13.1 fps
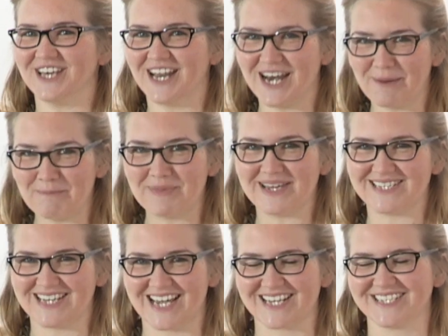the lumpier
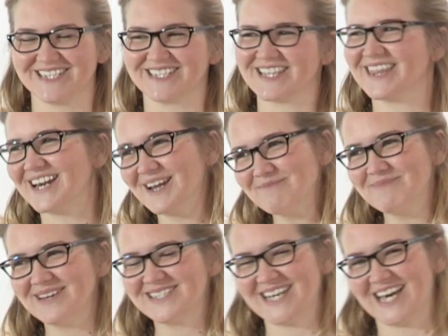textures, and the
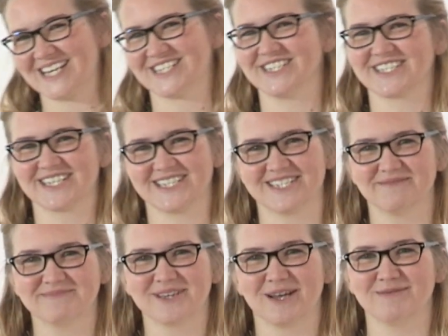lumpier textures can
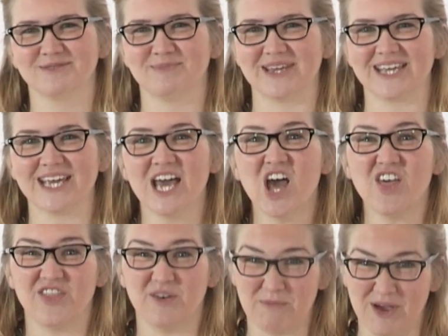sometimes be
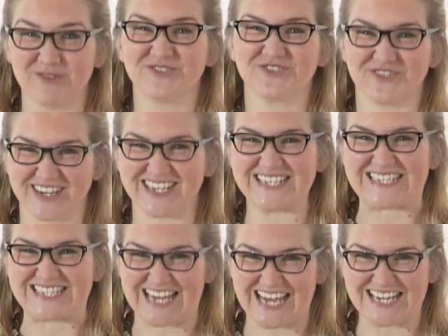the most tricky
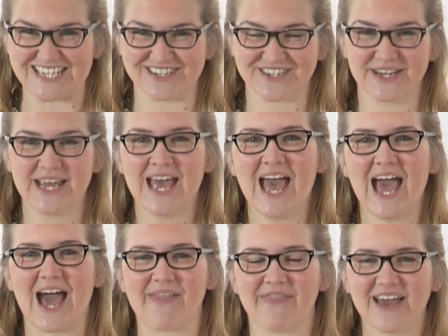stage.
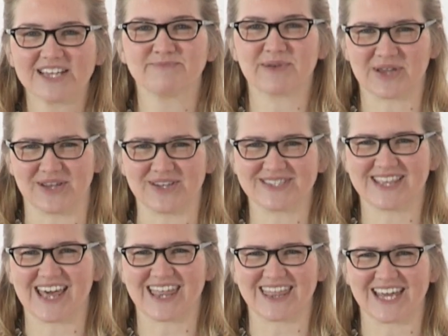And that's because
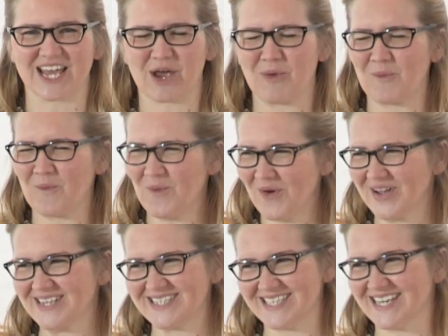they think, what
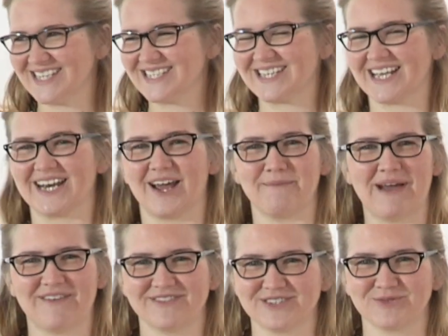is this? And I'm
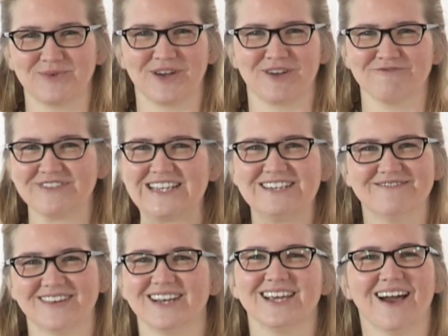having to work really,
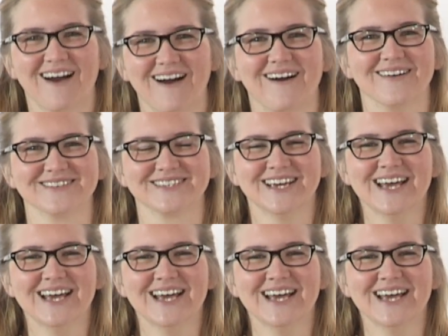really hard.